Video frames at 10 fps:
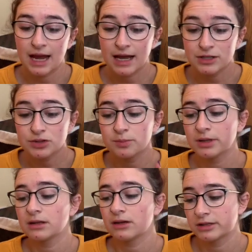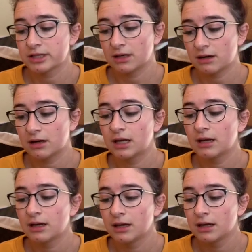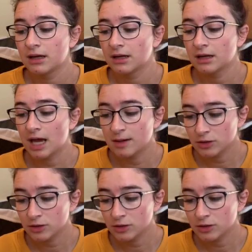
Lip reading: I do put lotion on, and